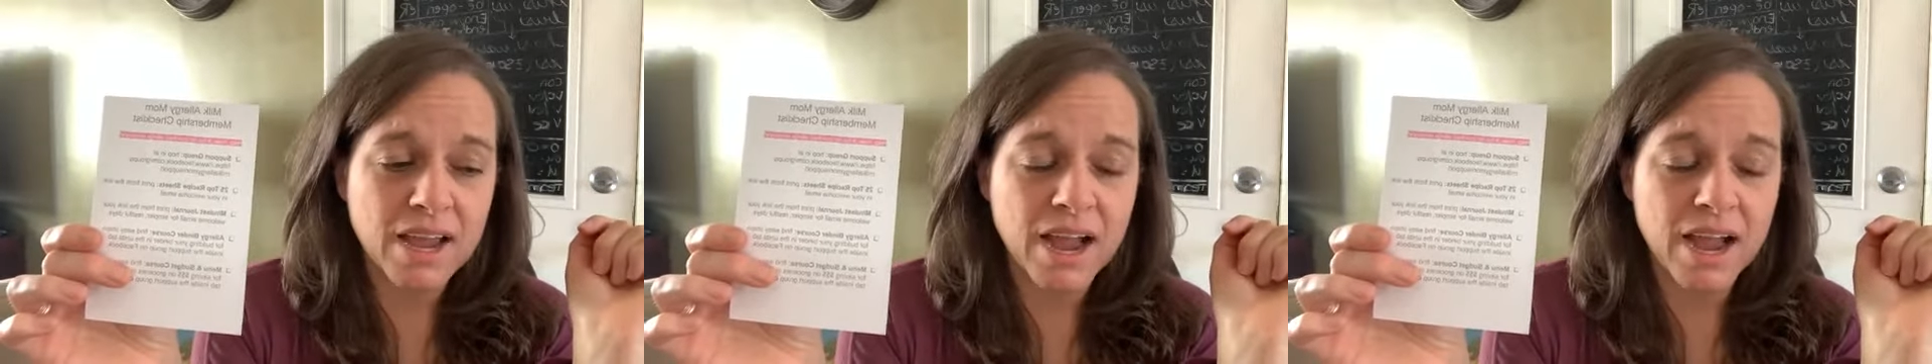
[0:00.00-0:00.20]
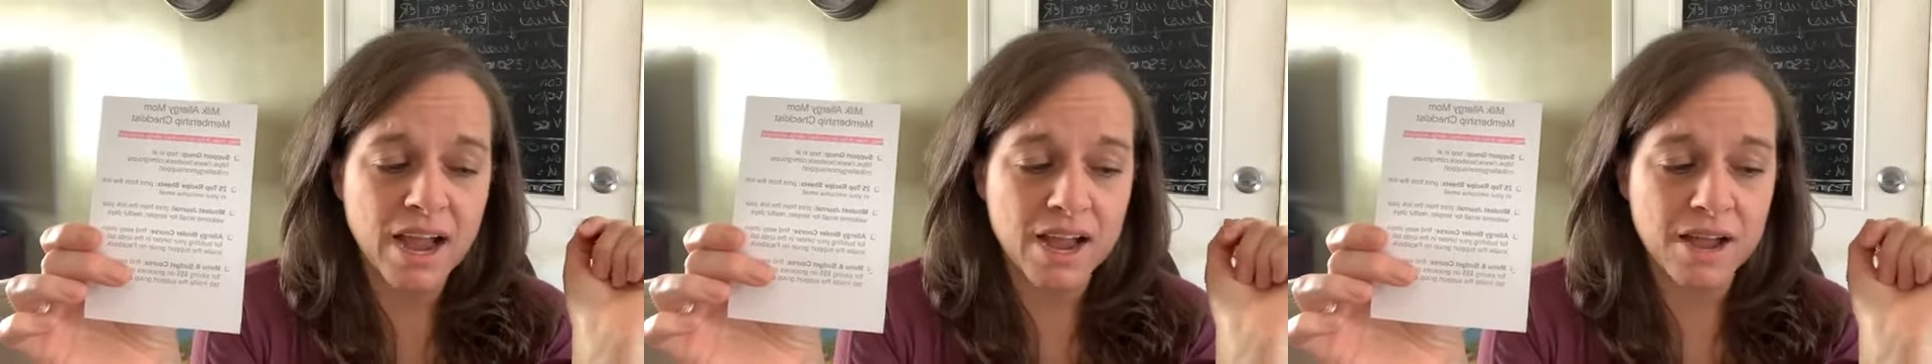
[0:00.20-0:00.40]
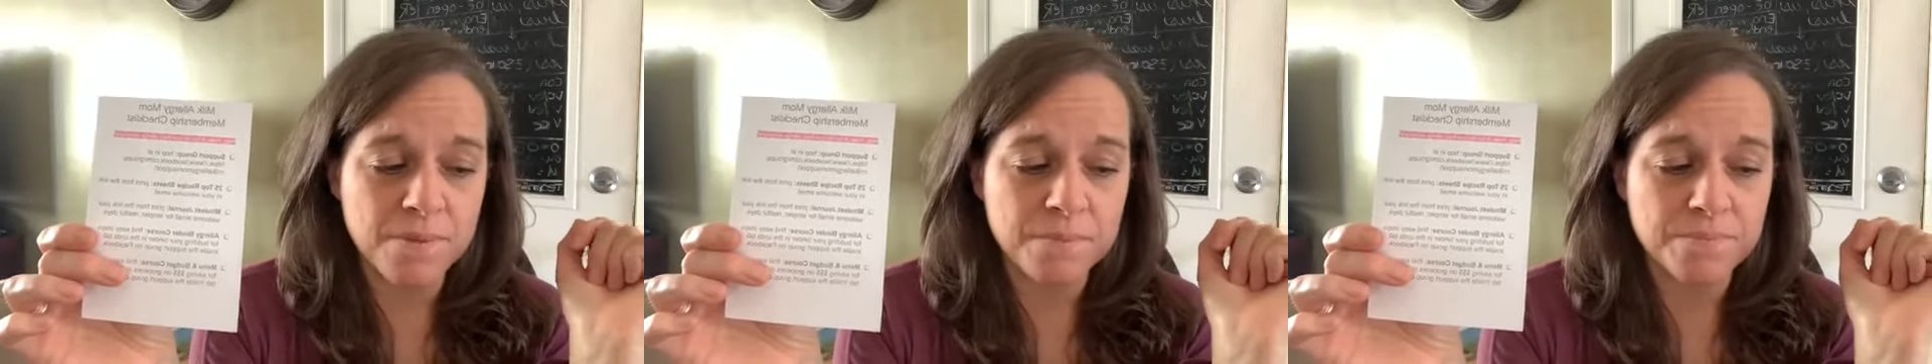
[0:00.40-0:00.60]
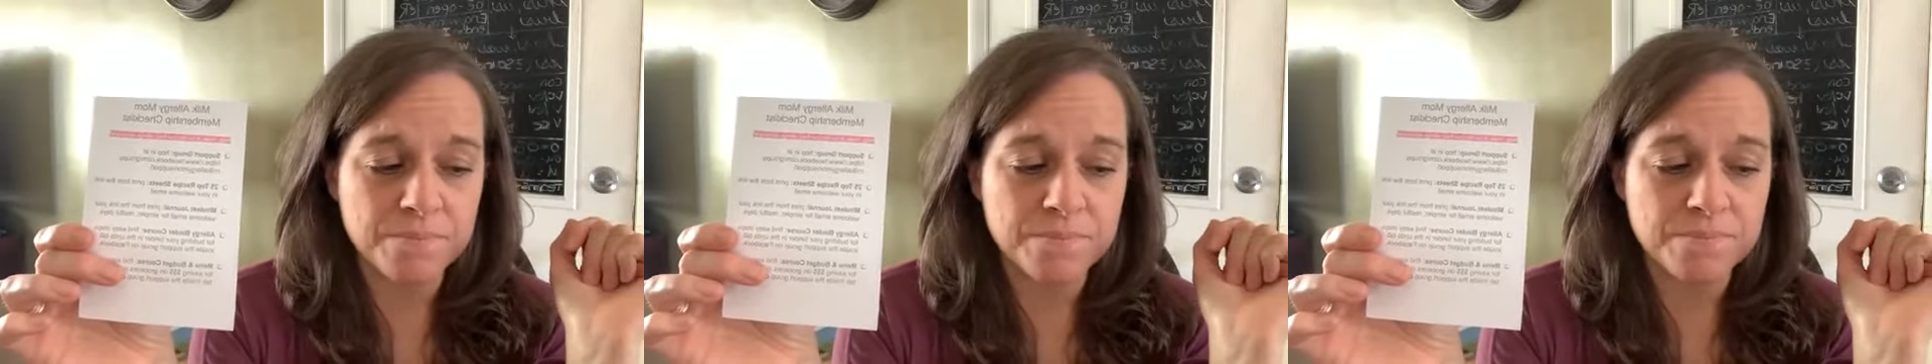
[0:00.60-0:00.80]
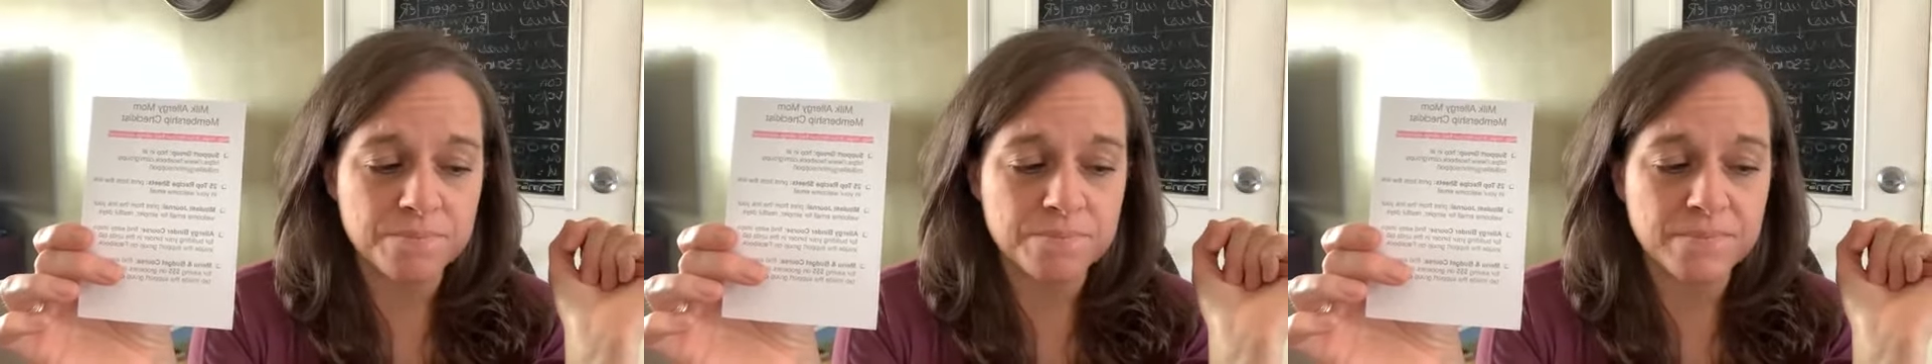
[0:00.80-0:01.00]

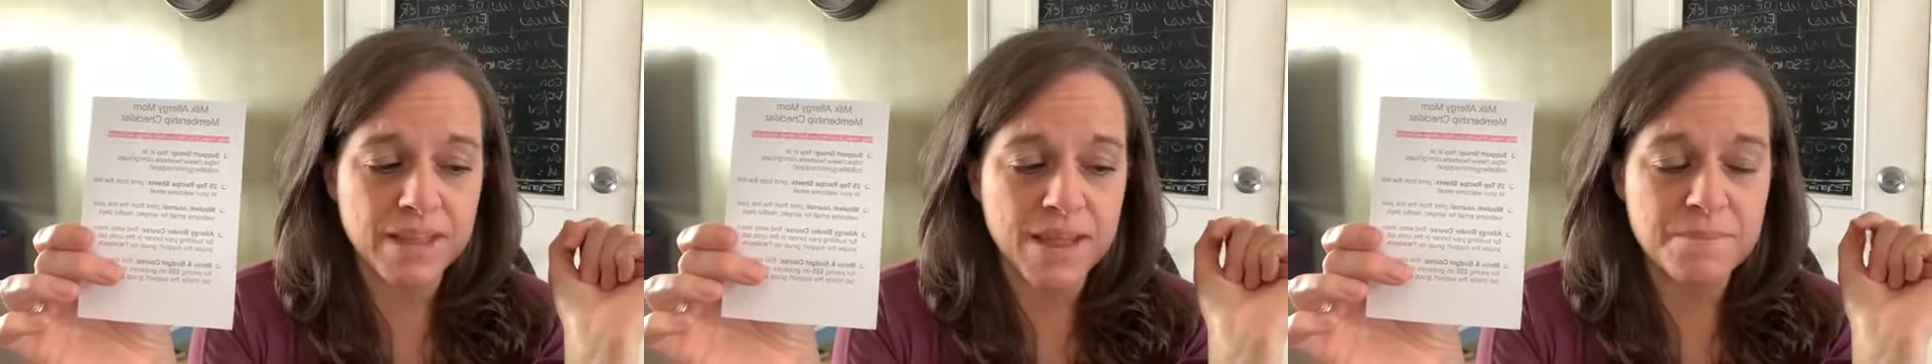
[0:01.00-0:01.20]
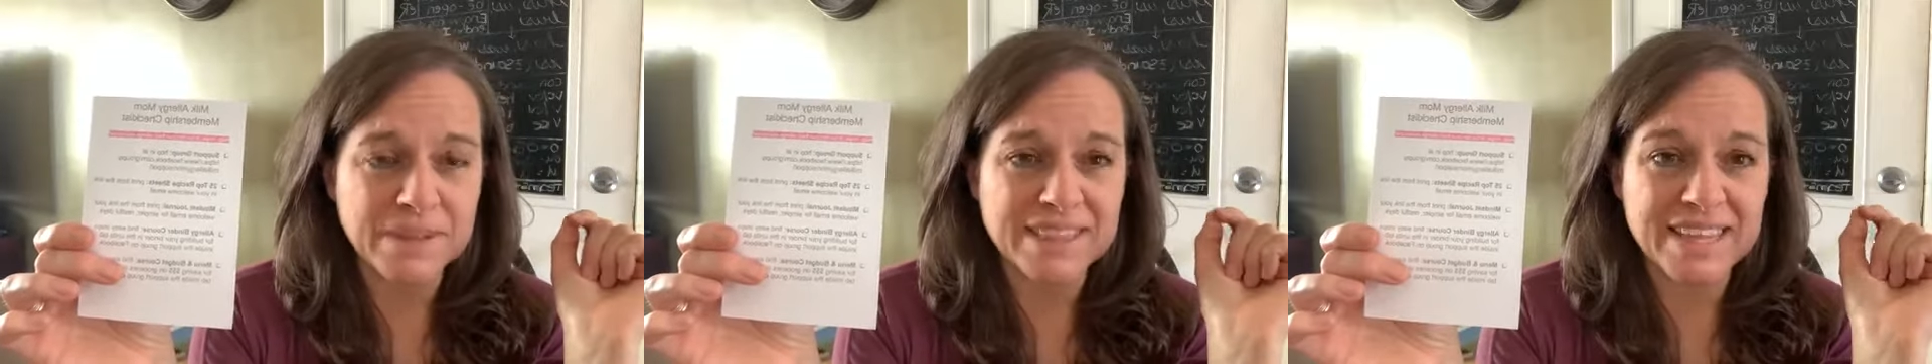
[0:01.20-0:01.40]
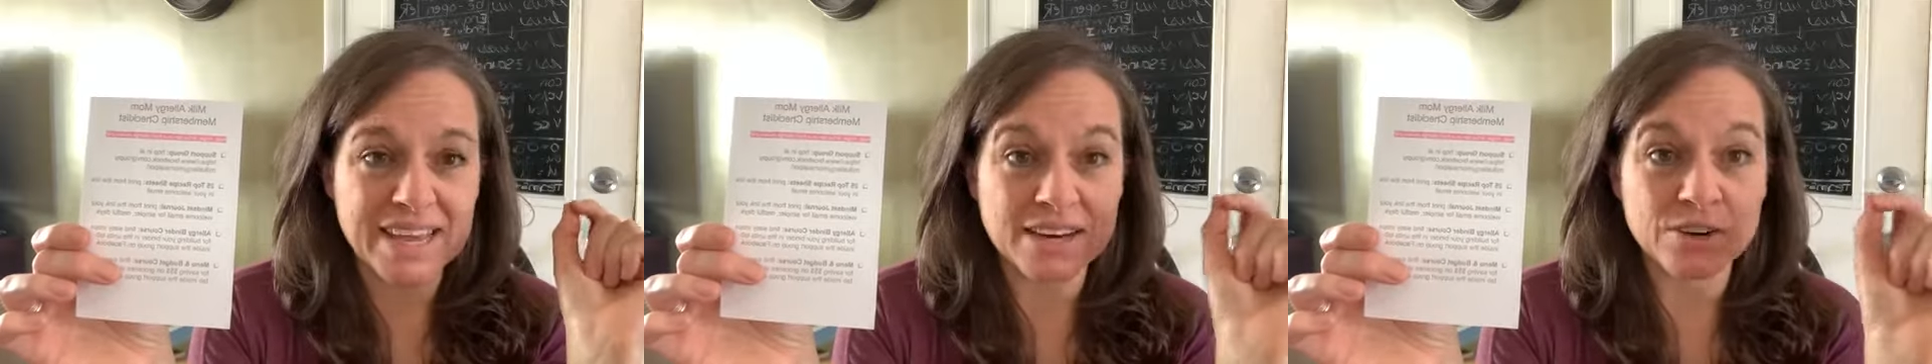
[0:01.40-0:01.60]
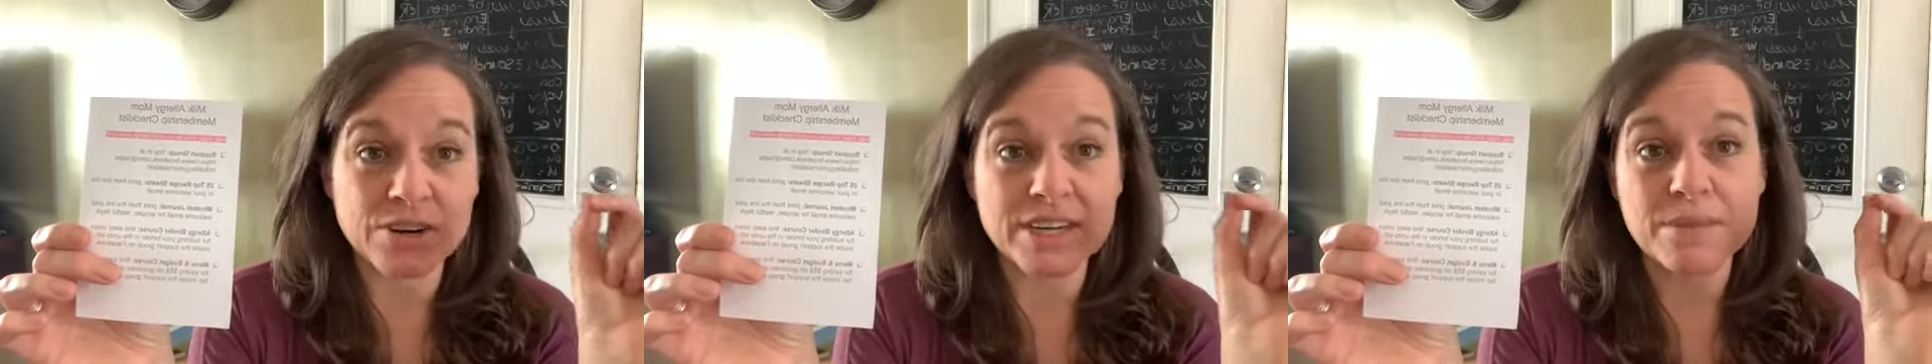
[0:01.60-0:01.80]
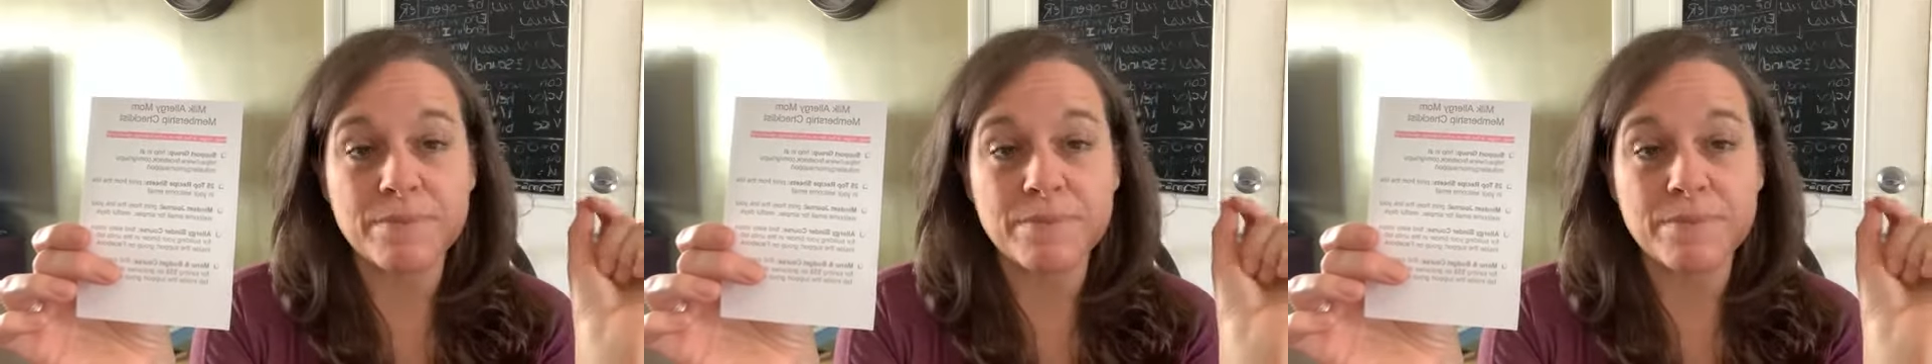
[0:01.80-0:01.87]
um, but then during